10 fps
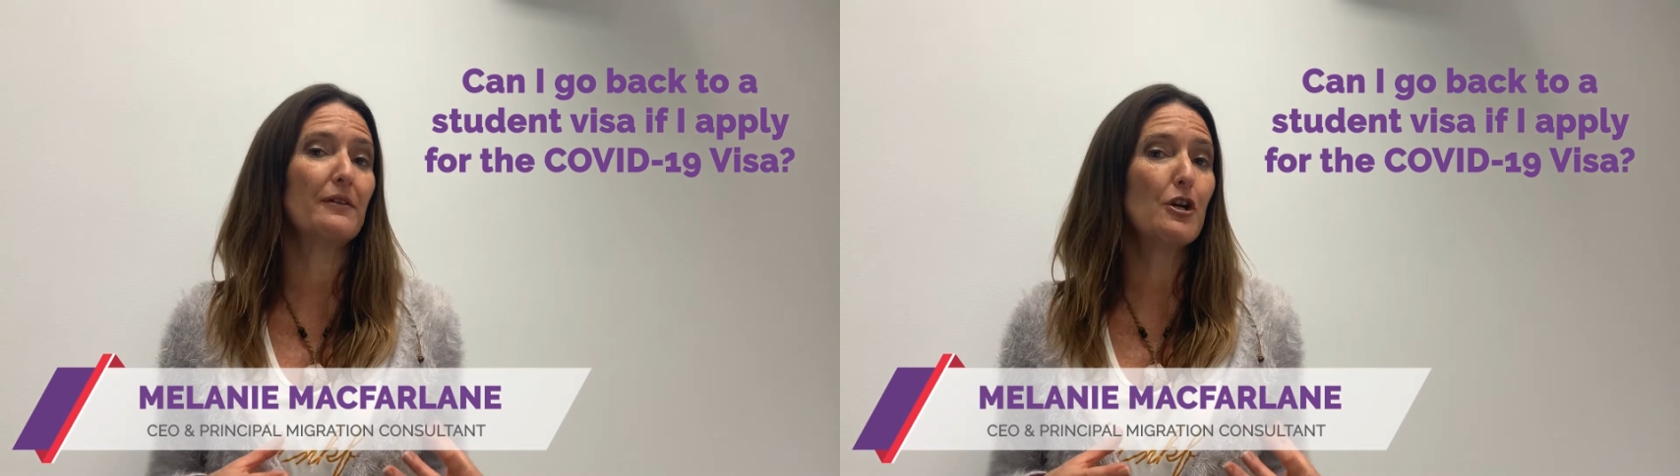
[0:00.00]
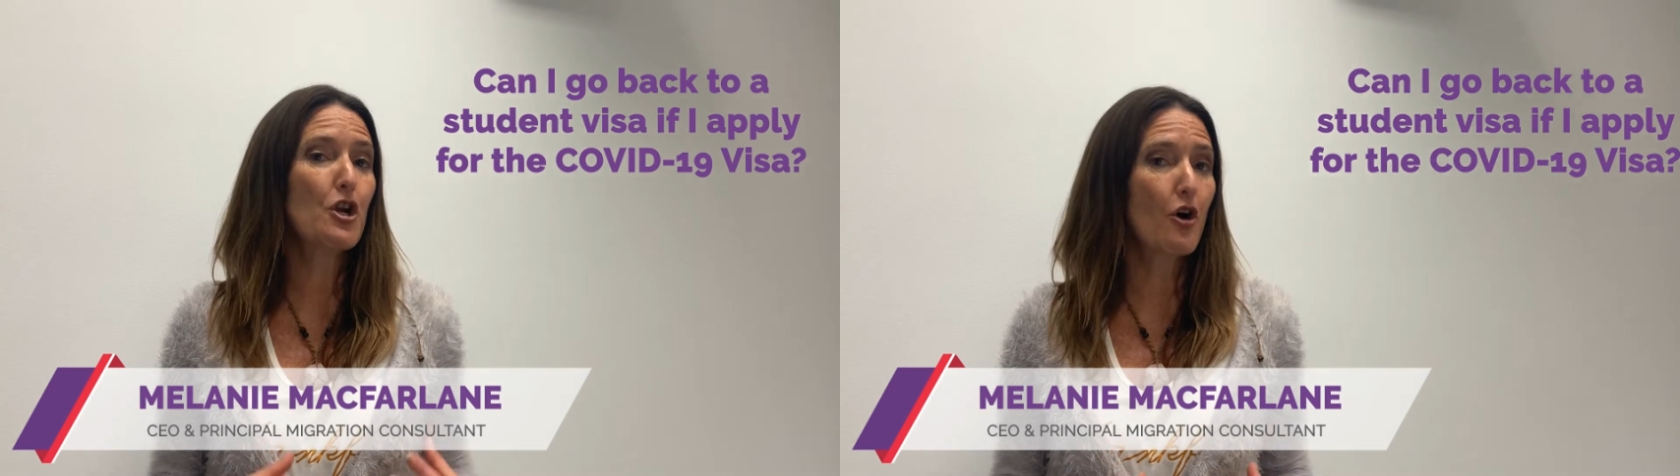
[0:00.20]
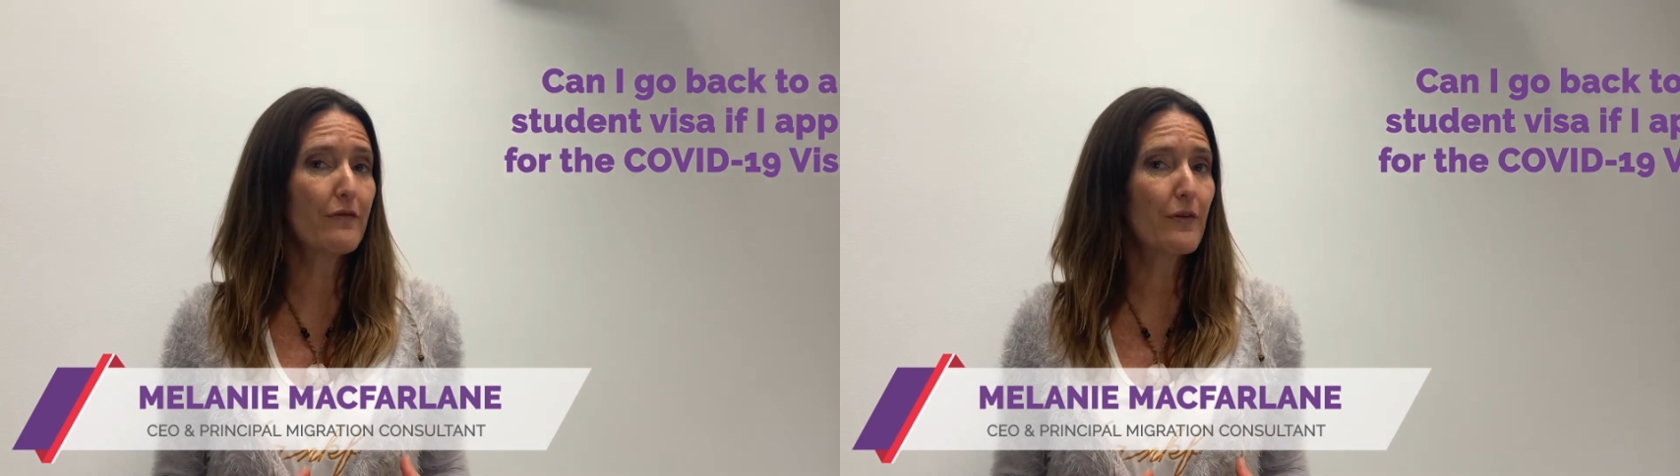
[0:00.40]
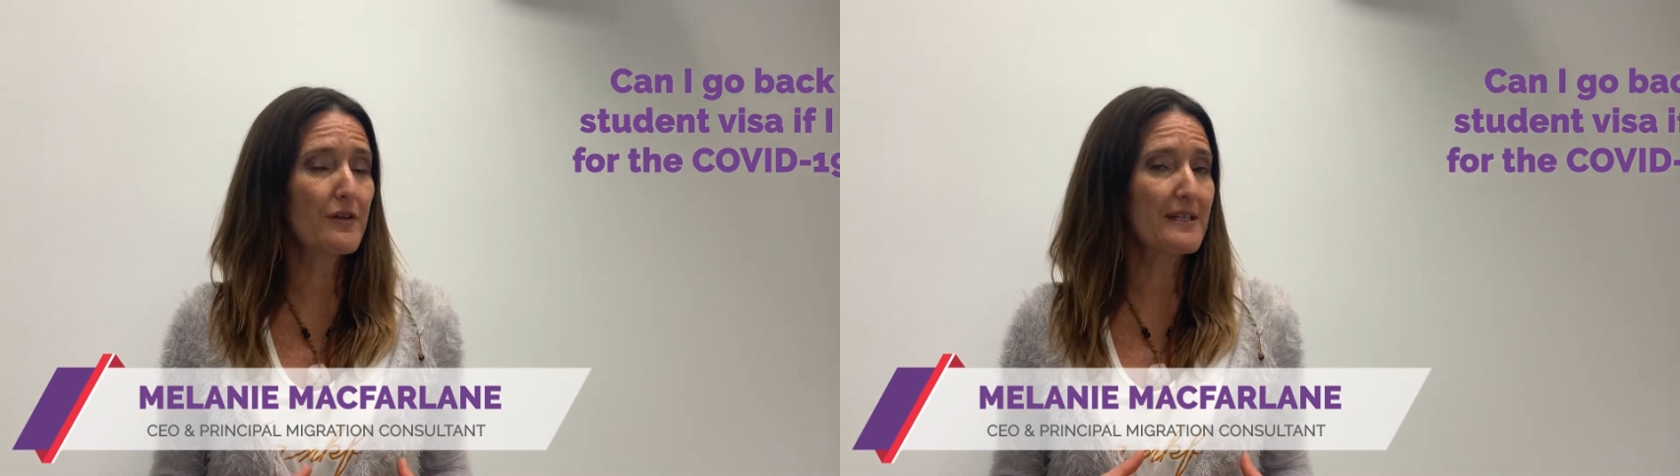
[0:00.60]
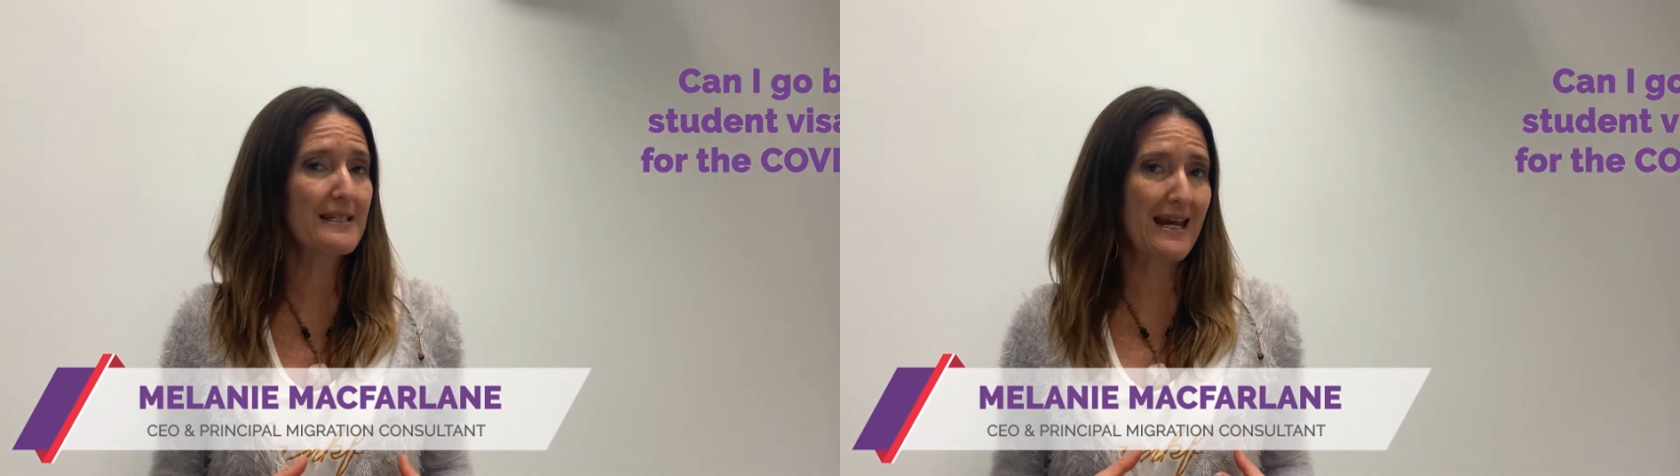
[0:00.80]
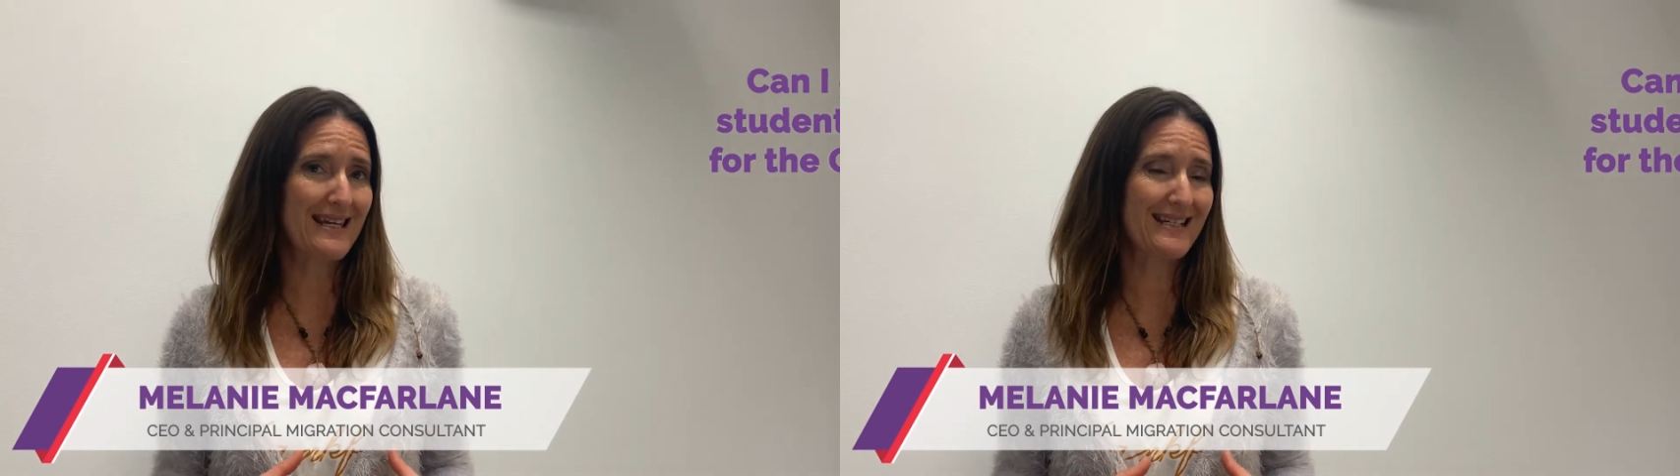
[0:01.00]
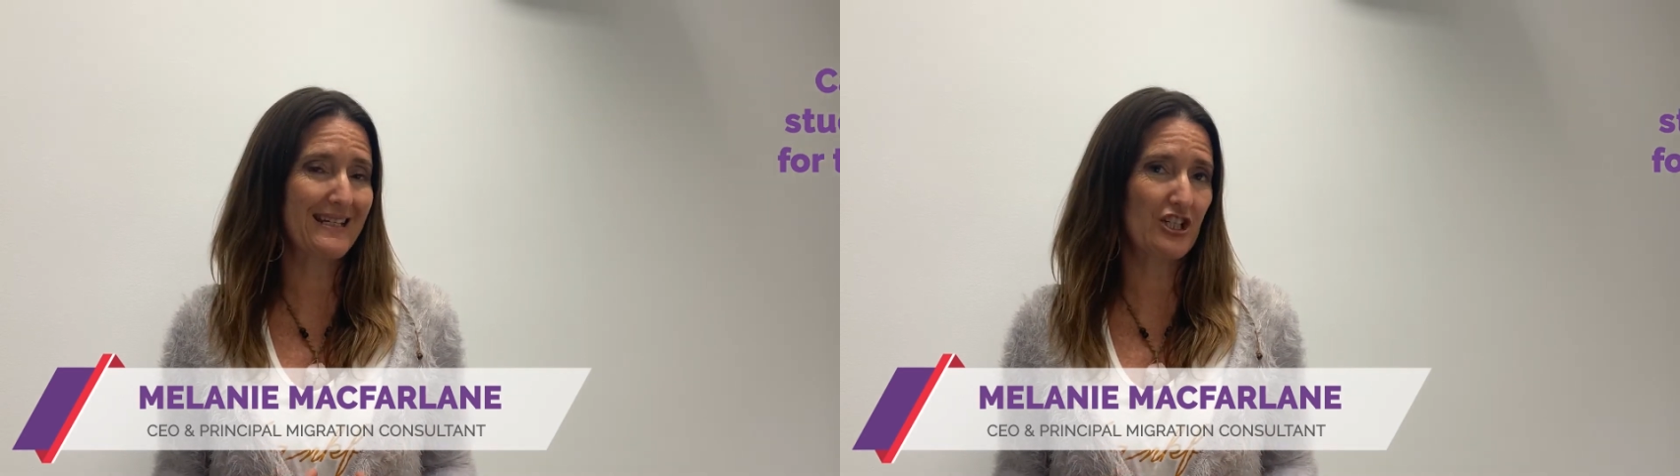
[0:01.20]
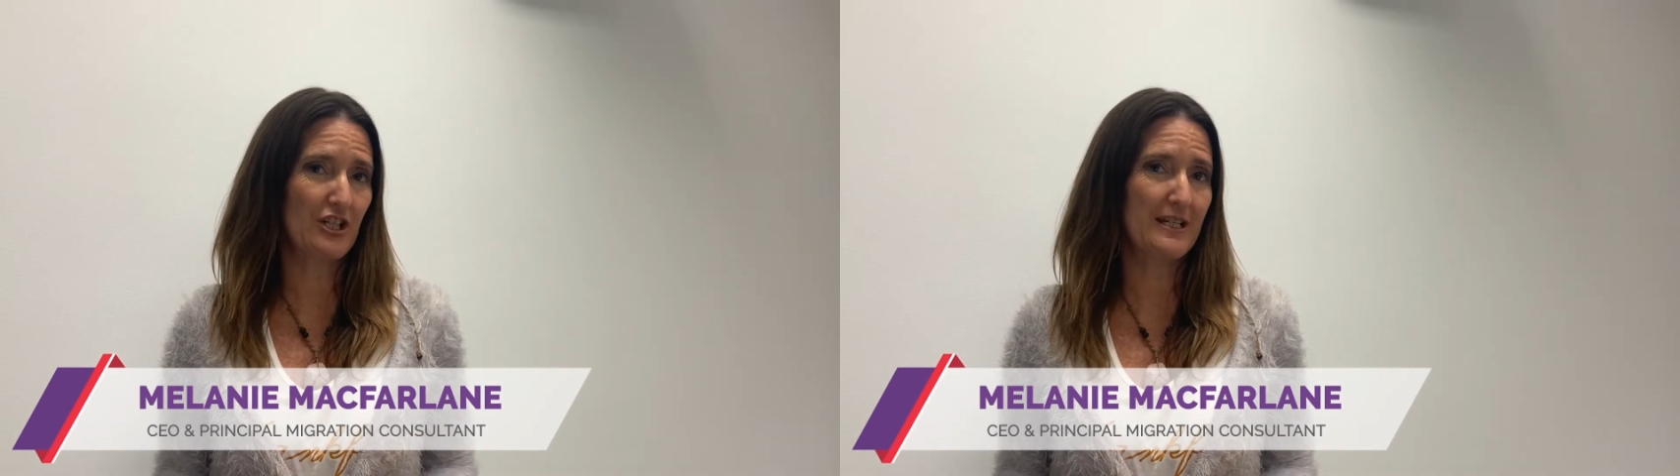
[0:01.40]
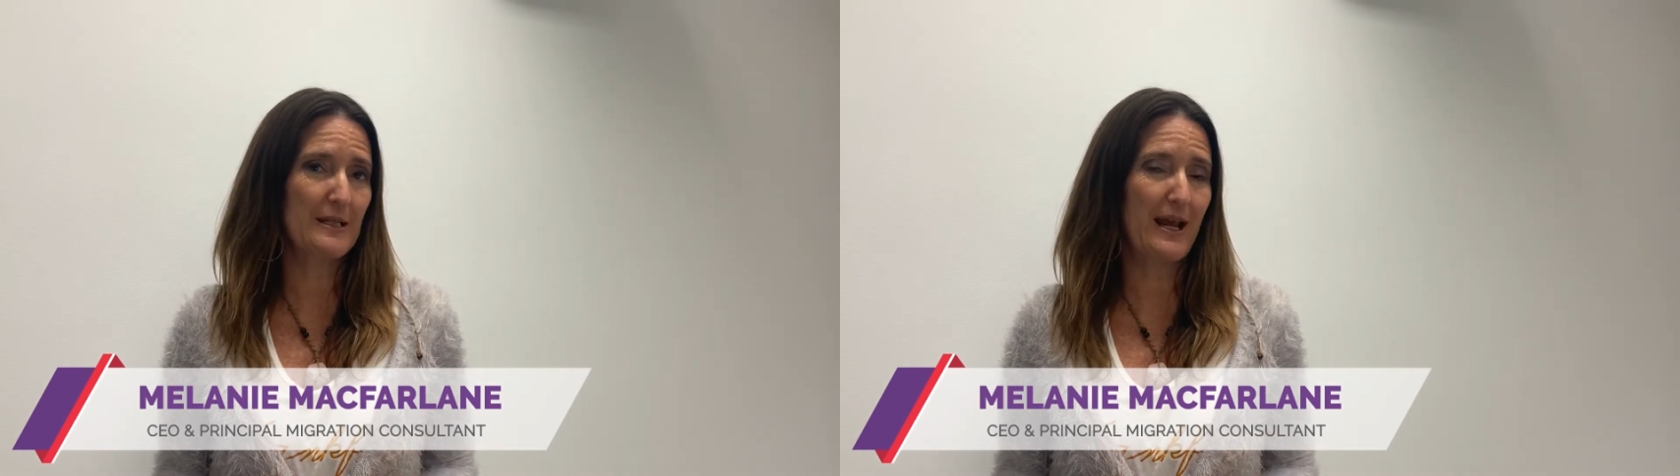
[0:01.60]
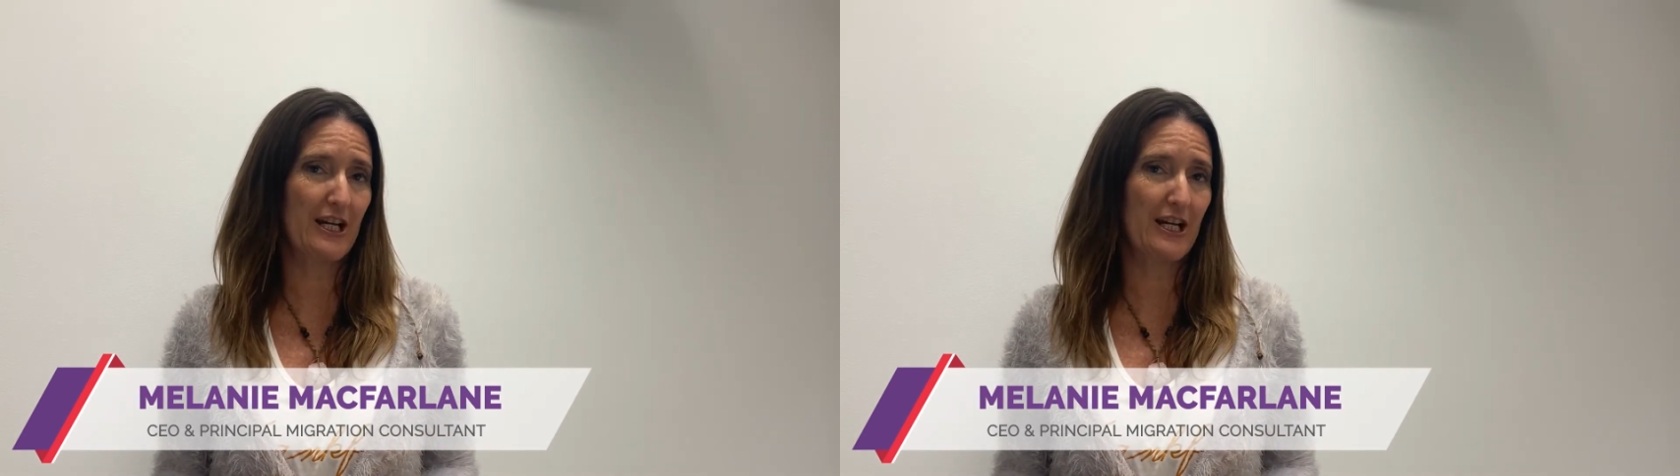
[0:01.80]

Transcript: a no further stay condition is